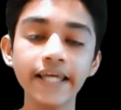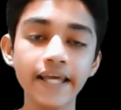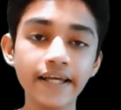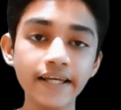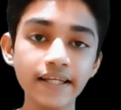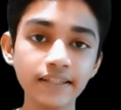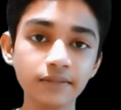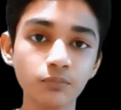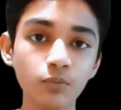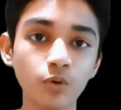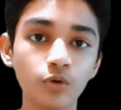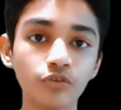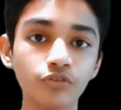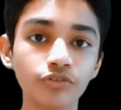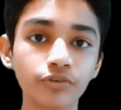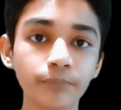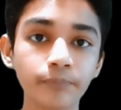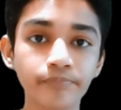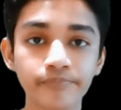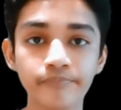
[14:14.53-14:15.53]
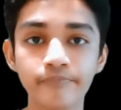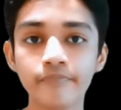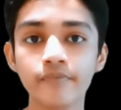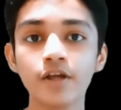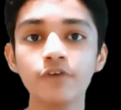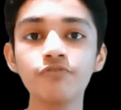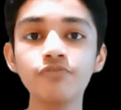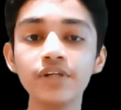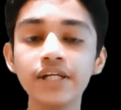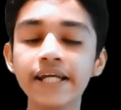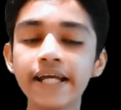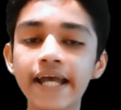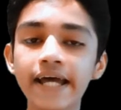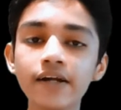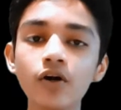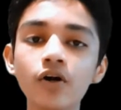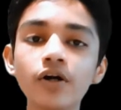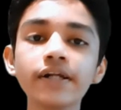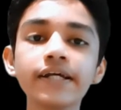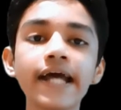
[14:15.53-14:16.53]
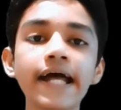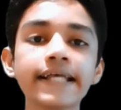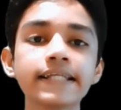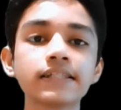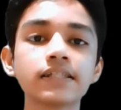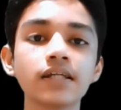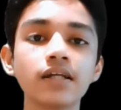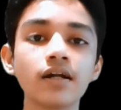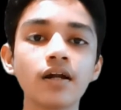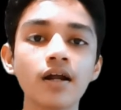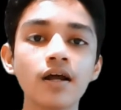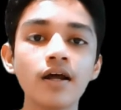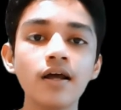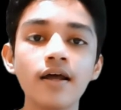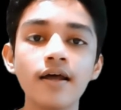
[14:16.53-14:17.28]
king is moved, we cannot castle.